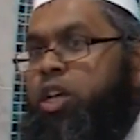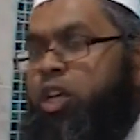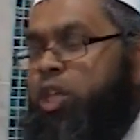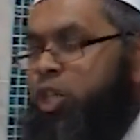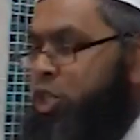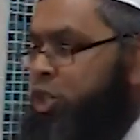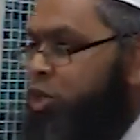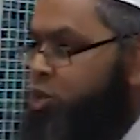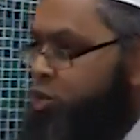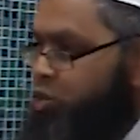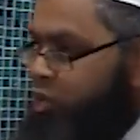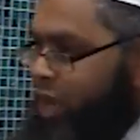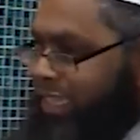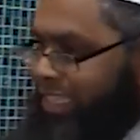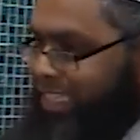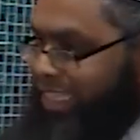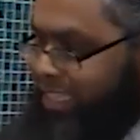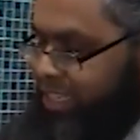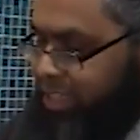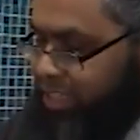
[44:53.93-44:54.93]
you
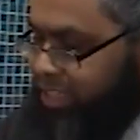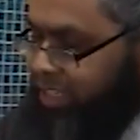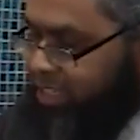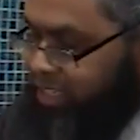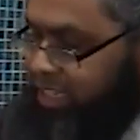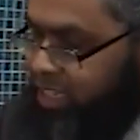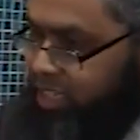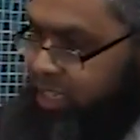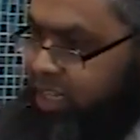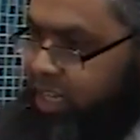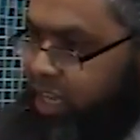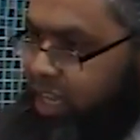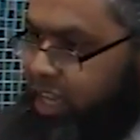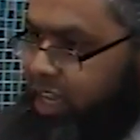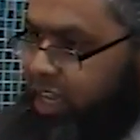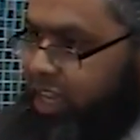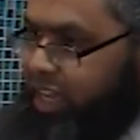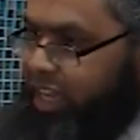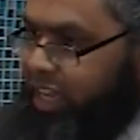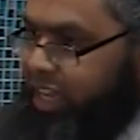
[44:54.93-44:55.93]
as the
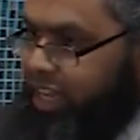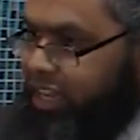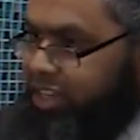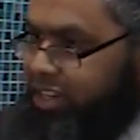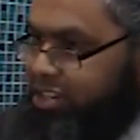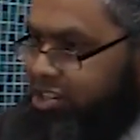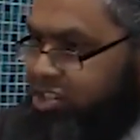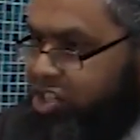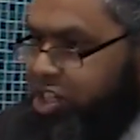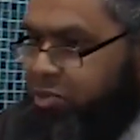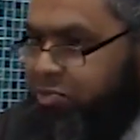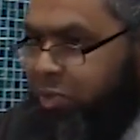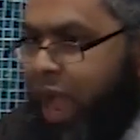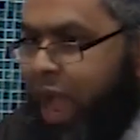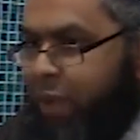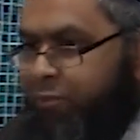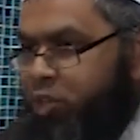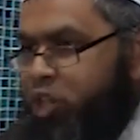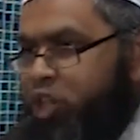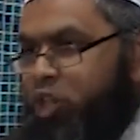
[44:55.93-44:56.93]
sister, she
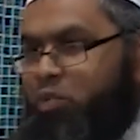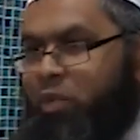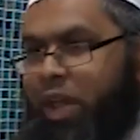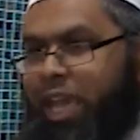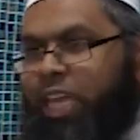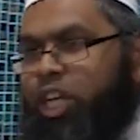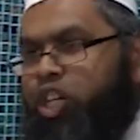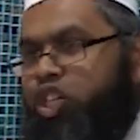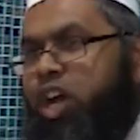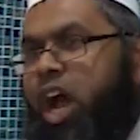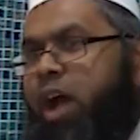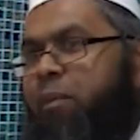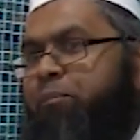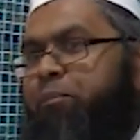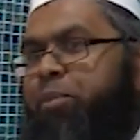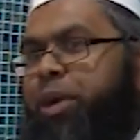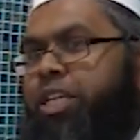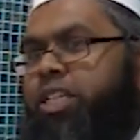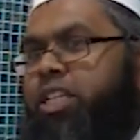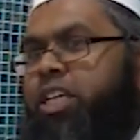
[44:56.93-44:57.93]
perhaps doesn't wear
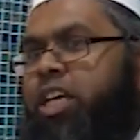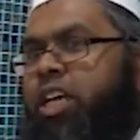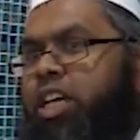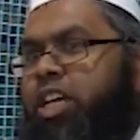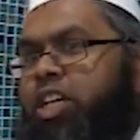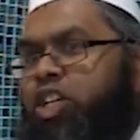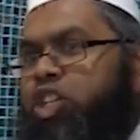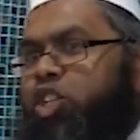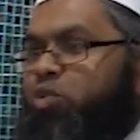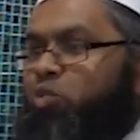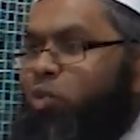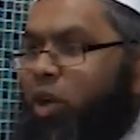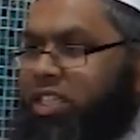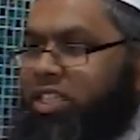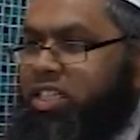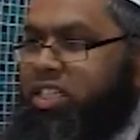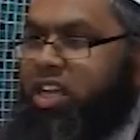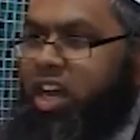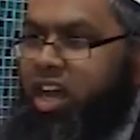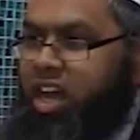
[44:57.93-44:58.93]
hijab, but she
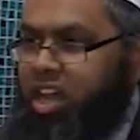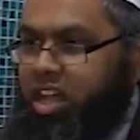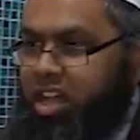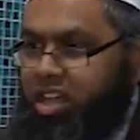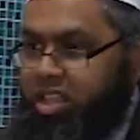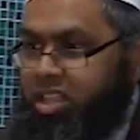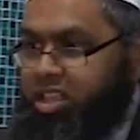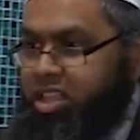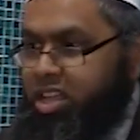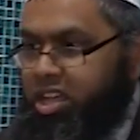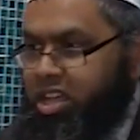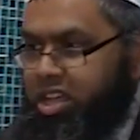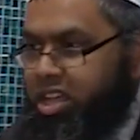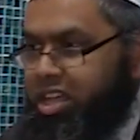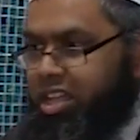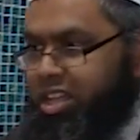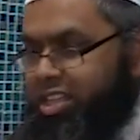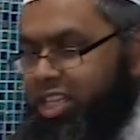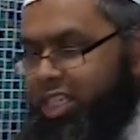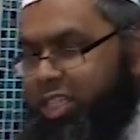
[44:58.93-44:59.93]
wants
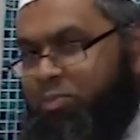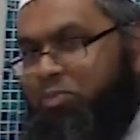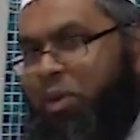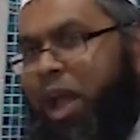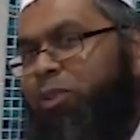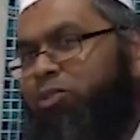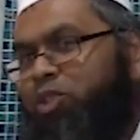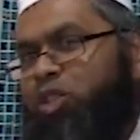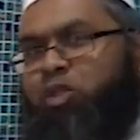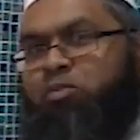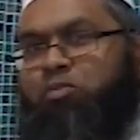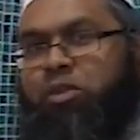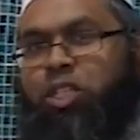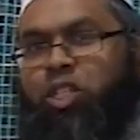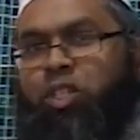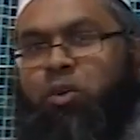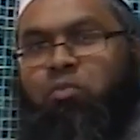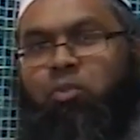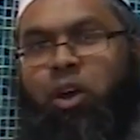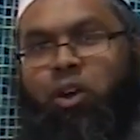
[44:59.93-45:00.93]
the spouse to be
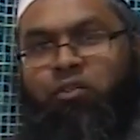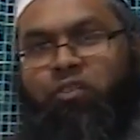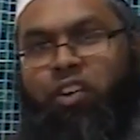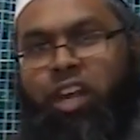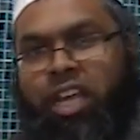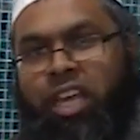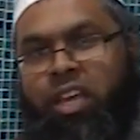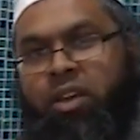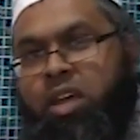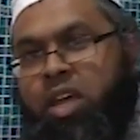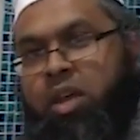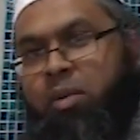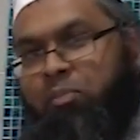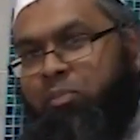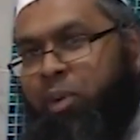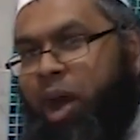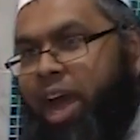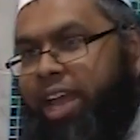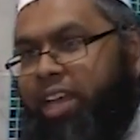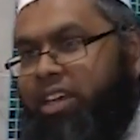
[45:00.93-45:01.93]
someone very
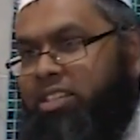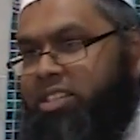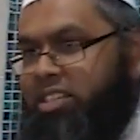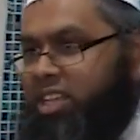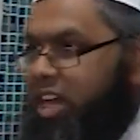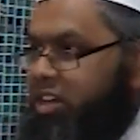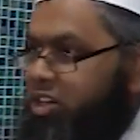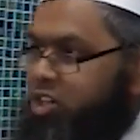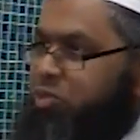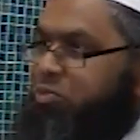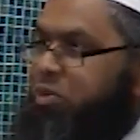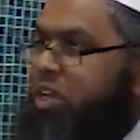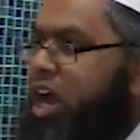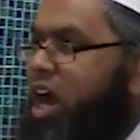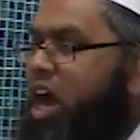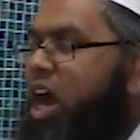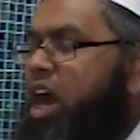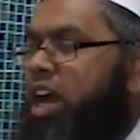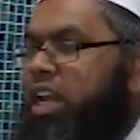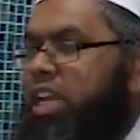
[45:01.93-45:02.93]
pious and to be an
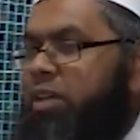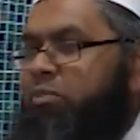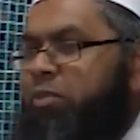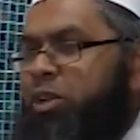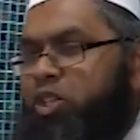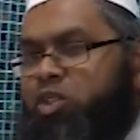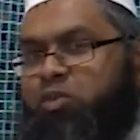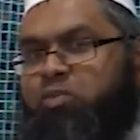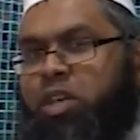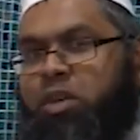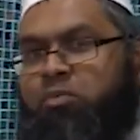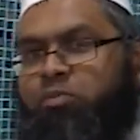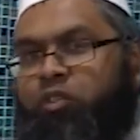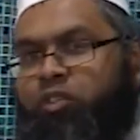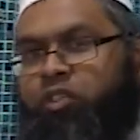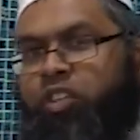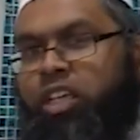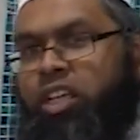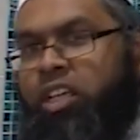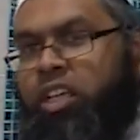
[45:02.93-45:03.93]
alim and to be a
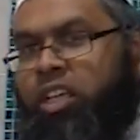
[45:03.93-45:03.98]
mufti.